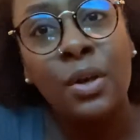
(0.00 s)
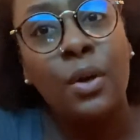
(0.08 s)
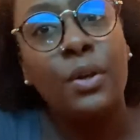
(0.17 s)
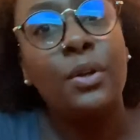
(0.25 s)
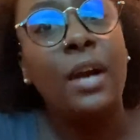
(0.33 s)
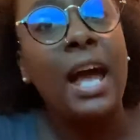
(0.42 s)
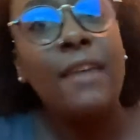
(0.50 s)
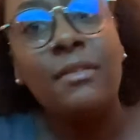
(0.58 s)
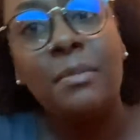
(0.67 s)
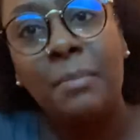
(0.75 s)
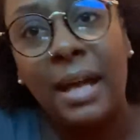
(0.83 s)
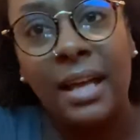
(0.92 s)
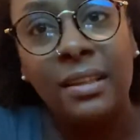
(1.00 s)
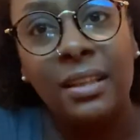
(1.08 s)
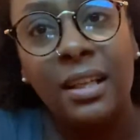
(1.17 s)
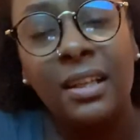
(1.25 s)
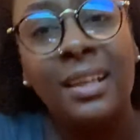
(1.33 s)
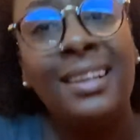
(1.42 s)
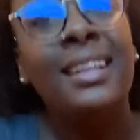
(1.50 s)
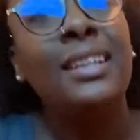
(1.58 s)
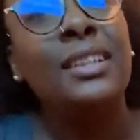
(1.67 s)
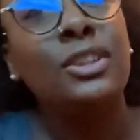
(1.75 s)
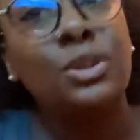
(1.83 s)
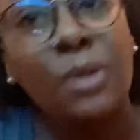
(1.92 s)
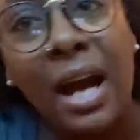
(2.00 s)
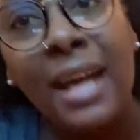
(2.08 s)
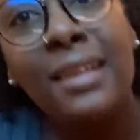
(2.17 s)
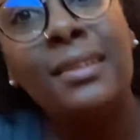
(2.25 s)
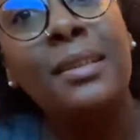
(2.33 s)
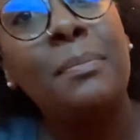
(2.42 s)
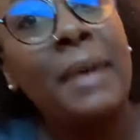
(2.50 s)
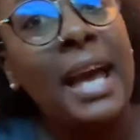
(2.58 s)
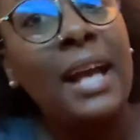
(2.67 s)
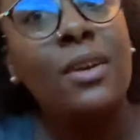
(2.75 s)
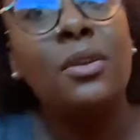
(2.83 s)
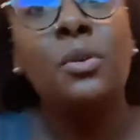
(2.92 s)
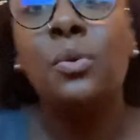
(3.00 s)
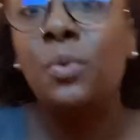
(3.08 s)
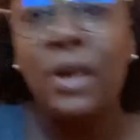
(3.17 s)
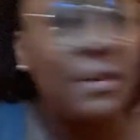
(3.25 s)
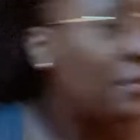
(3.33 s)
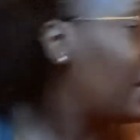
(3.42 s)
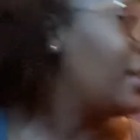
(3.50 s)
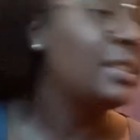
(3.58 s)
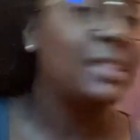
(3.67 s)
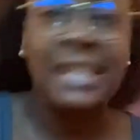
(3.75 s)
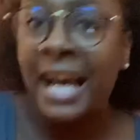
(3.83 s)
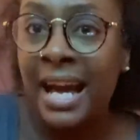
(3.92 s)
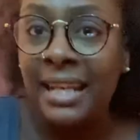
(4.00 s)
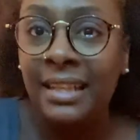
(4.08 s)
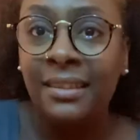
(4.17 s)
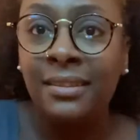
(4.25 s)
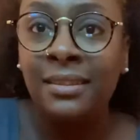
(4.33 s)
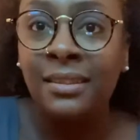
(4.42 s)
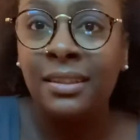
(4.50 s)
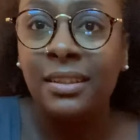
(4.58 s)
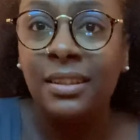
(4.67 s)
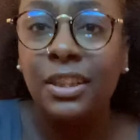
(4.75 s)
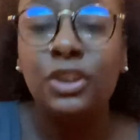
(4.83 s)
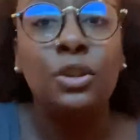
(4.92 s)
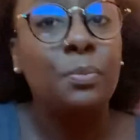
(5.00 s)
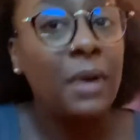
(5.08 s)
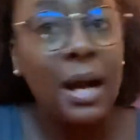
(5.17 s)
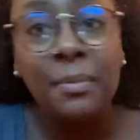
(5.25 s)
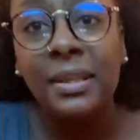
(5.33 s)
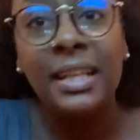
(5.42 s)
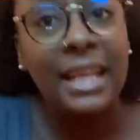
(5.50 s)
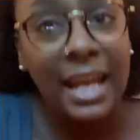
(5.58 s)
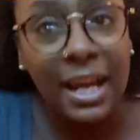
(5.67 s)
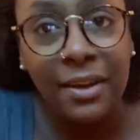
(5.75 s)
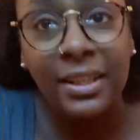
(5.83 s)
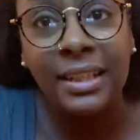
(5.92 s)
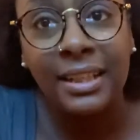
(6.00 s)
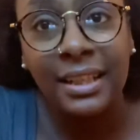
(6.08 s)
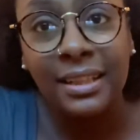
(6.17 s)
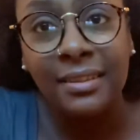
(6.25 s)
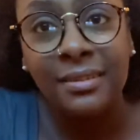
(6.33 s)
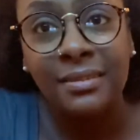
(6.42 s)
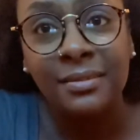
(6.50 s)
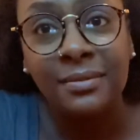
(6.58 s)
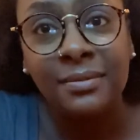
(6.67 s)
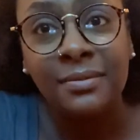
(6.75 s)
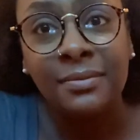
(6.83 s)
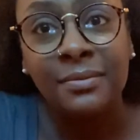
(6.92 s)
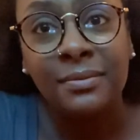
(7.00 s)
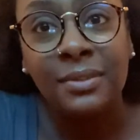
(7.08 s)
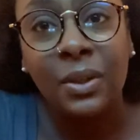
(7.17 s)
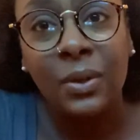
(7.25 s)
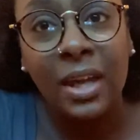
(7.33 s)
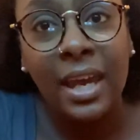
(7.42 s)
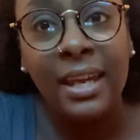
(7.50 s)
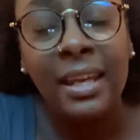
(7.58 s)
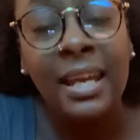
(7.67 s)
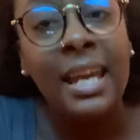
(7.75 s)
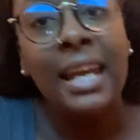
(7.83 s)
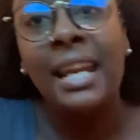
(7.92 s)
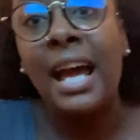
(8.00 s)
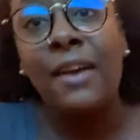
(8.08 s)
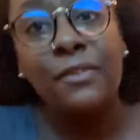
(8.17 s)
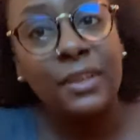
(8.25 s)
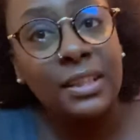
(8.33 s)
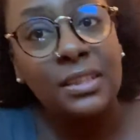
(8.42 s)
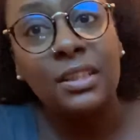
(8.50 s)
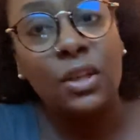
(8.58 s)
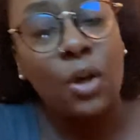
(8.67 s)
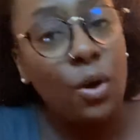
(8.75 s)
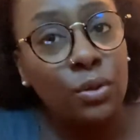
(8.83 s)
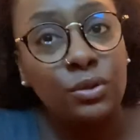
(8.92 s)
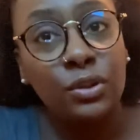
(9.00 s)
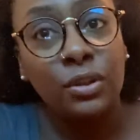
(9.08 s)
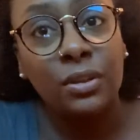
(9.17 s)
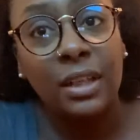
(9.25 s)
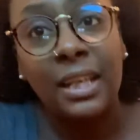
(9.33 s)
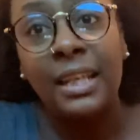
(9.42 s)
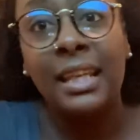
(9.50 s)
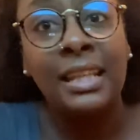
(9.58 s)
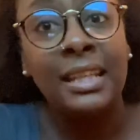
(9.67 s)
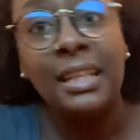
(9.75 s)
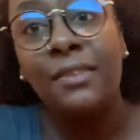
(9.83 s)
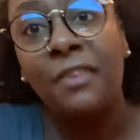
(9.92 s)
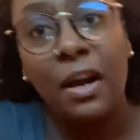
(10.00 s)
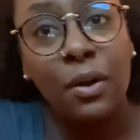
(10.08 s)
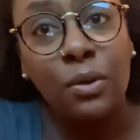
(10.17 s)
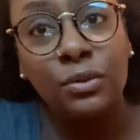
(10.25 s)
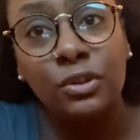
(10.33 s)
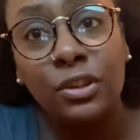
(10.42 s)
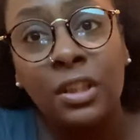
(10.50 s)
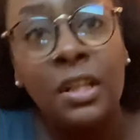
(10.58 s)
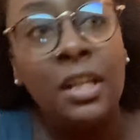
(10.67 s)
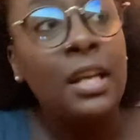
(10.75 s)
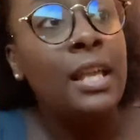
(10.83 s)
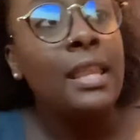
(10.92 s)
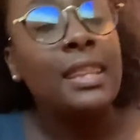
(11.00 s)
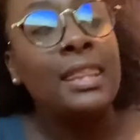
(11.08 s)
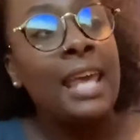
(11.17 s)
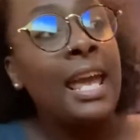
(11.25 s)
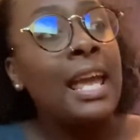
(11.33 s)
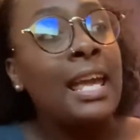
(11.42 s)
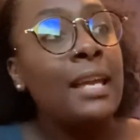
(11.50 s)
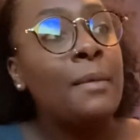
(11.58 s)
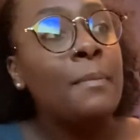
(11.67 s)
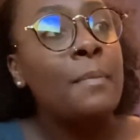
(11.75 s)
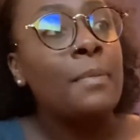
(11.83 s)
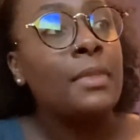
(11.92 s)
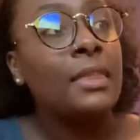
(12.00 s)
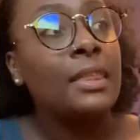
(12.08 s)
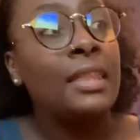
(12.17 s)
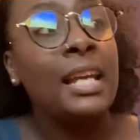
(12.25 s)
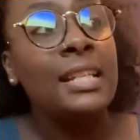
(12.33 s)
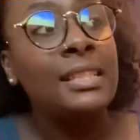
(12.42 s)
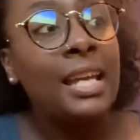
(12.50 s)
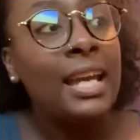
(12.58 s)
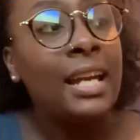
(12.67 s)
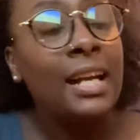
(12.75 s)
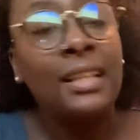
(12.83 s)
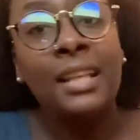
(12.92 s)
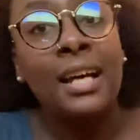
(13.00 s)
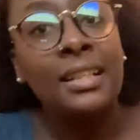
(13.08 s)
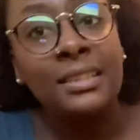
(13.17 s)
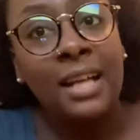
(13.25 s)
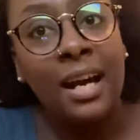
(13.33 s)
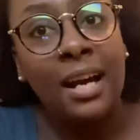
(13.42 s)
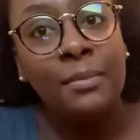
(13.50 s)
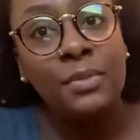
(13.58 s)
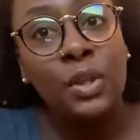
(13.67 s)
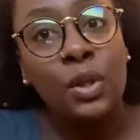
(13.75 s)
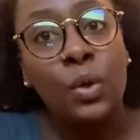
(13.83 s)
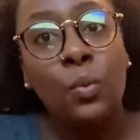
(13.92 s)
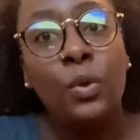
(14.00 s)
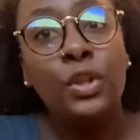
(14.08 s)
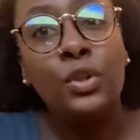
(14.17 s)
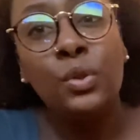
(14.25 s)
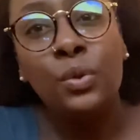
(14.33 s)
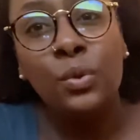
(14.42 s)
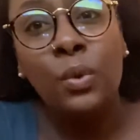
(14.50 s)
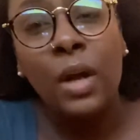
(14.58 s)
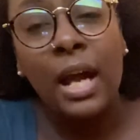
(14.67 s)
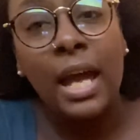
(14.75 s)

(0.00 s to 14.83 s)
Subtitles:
or you're having bad luck, try to look back on whoever else got it, because you probably inherited it. Okay, in African culture and in Ifa culture, they say a lot of times when you